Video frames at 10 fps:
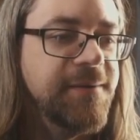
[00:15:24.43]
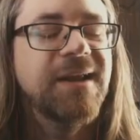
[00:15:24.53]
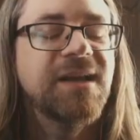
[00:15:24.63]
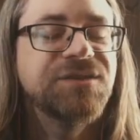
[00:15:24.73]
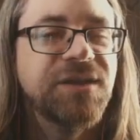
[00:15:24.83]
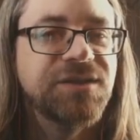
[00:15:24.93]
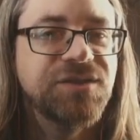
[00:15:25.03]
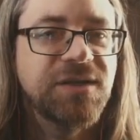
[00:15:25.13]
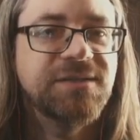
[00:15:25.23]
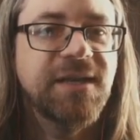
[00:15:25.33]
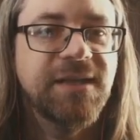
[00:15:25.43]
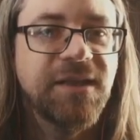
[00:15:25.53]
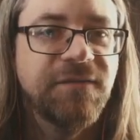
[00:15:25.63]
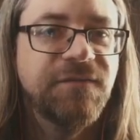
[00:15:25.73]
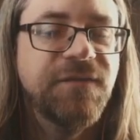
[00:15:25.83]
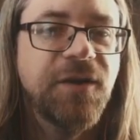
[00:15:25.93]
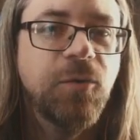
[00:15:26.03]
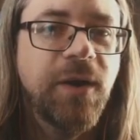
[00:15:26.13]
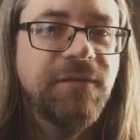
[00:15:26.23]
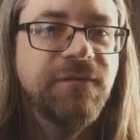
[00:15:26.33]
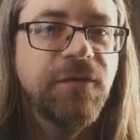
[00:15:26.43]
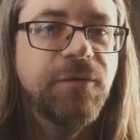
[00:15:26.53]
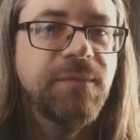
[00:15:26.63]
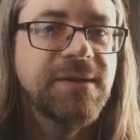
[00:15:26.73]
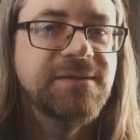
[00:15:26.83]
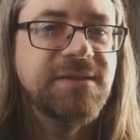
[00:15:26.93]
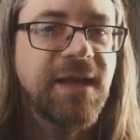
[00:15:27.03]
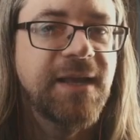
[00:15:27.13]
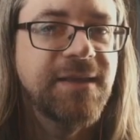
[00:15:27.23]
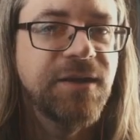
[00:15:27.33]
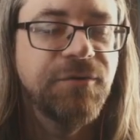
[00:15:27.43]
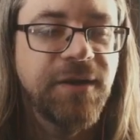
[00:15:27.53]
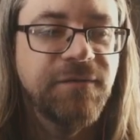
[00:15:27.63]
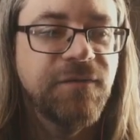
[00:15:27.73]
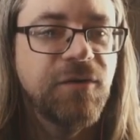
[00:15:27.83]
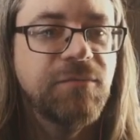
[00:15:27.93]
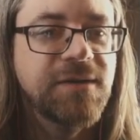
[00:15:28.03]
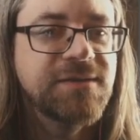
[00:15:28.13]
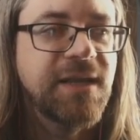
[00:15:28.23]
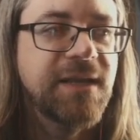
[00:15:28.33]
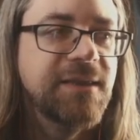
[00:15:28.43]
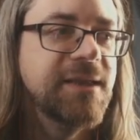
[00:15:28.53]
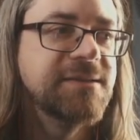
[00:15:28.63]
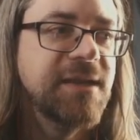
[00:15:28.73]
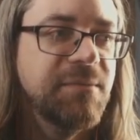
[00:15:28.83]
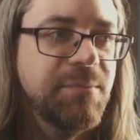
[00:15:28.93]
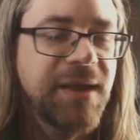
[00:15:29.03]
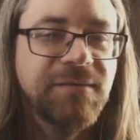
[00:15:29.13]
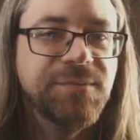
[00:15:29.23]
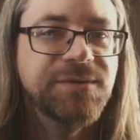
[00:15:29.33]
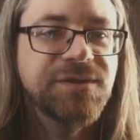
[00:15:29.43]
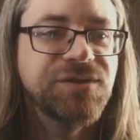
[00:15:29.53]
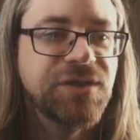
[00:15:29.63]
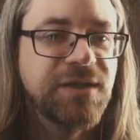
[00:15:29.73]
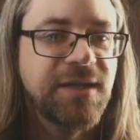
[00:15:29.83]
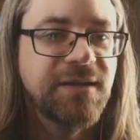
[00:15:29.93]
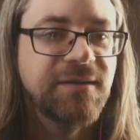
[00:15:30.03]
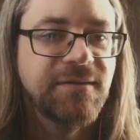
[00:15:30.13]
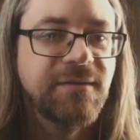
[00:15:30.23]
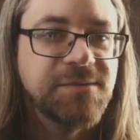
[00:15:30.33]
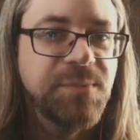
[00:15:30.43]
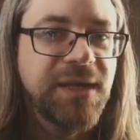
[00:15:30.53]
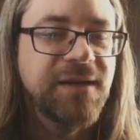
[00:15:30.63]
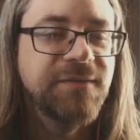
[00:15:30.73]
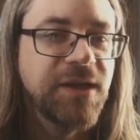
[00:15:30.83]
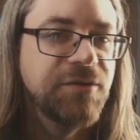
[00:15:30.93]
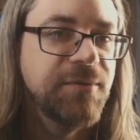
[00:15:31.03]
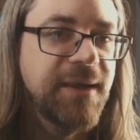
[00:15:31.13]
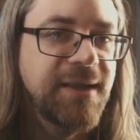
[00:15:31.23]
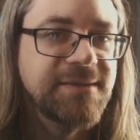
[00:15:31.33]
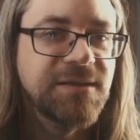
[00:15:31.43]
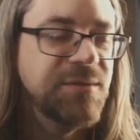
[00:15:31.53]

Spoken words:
You can actually adjust like the fairway firmness and the green firmness and things like pin position and the speed of the greens,